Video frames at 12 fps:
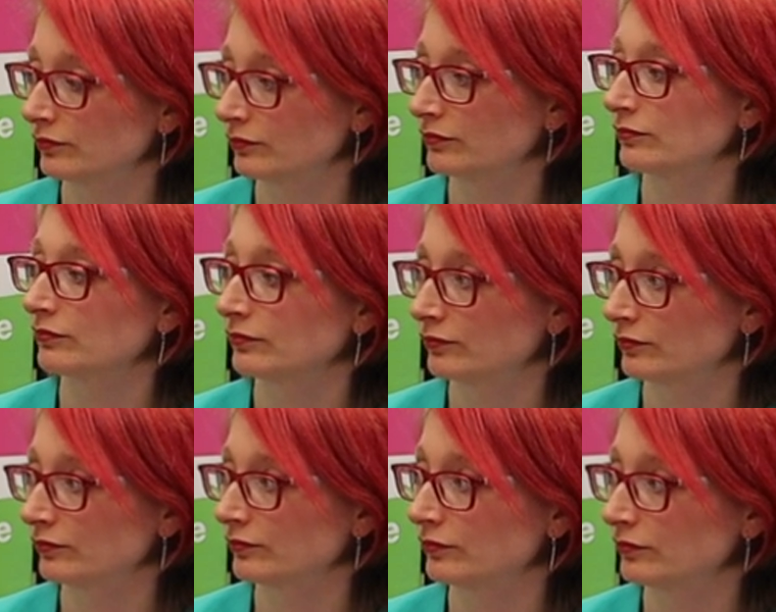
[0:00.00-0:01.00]

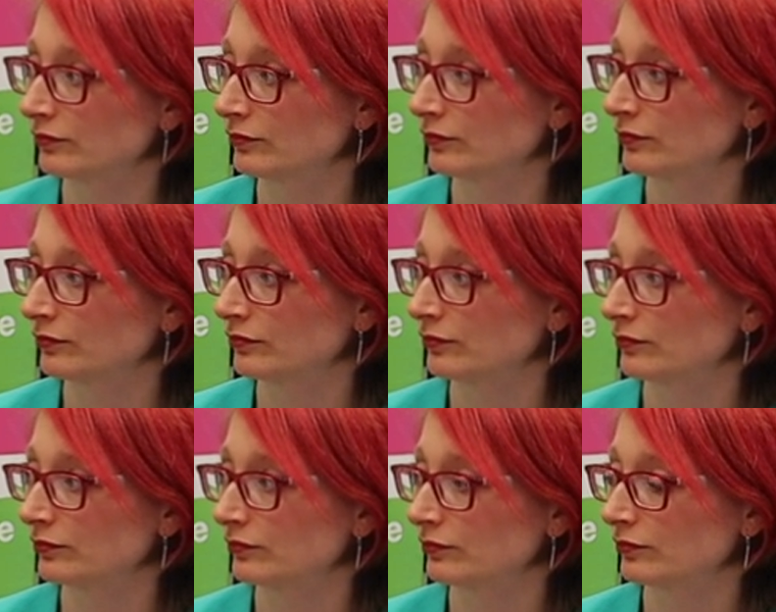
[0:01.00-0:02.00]

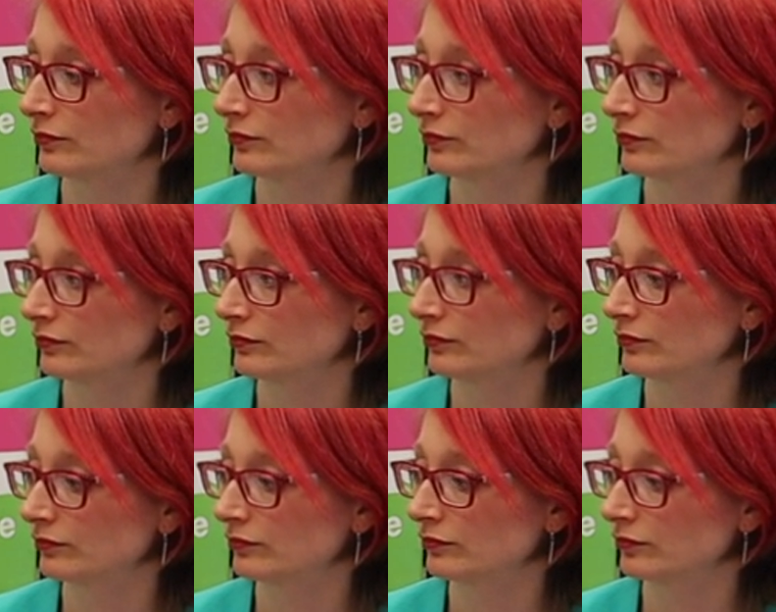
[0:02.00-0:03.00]

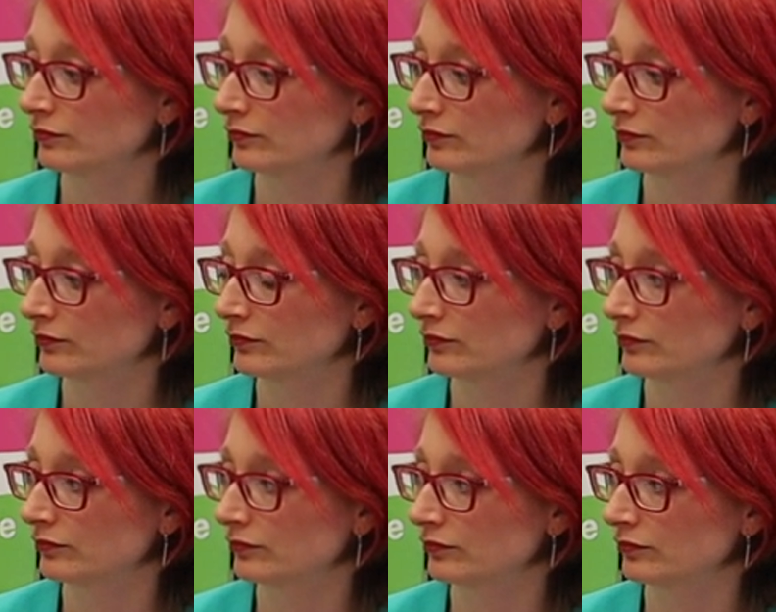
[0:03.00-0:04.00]

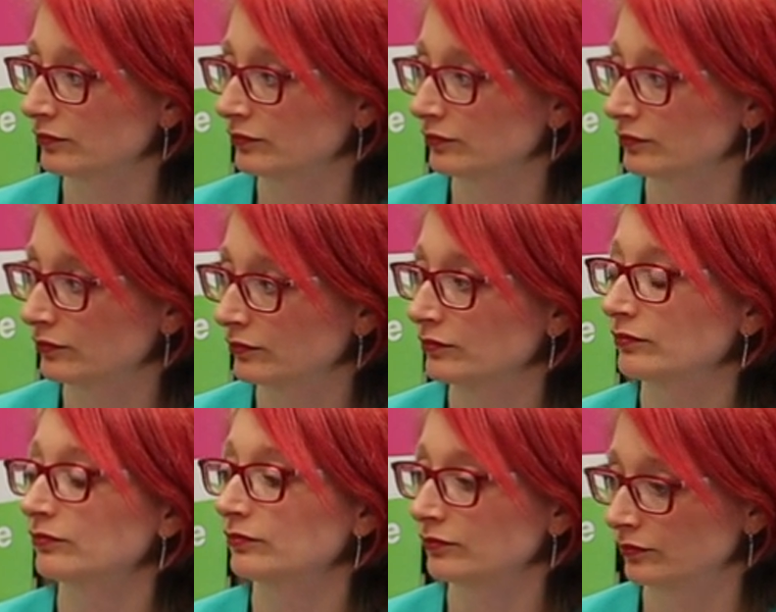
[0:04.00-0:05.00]

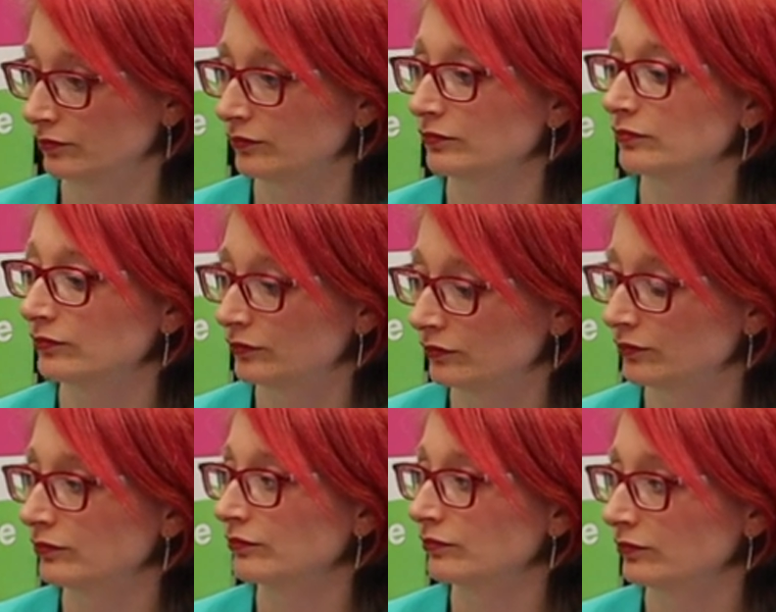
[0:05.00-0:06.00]

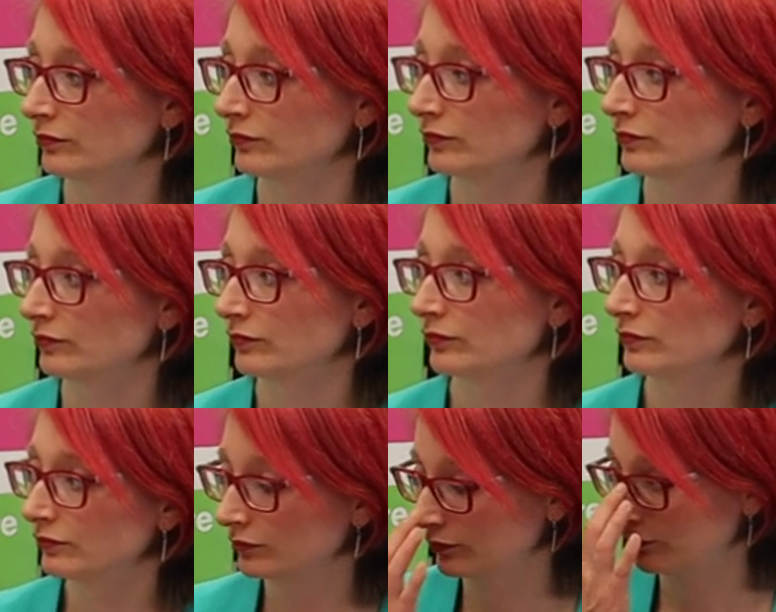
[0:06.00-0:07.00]

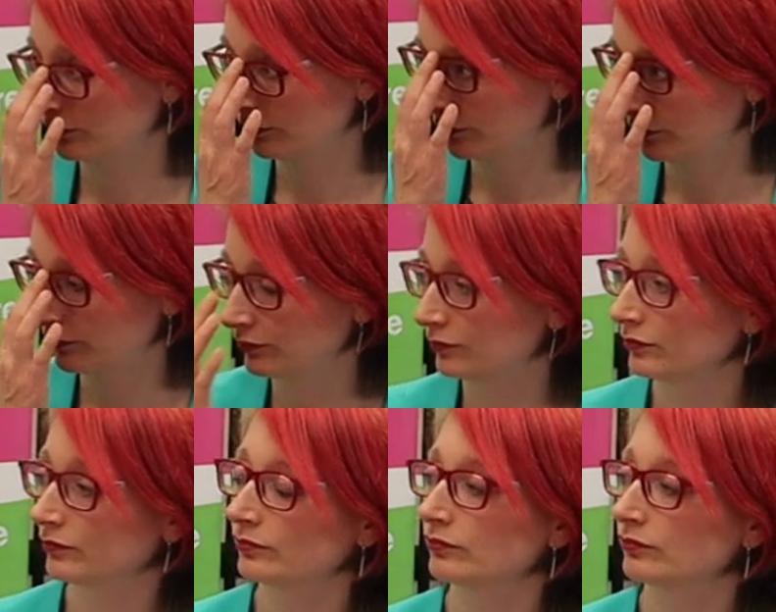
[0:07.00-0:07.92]
(silent)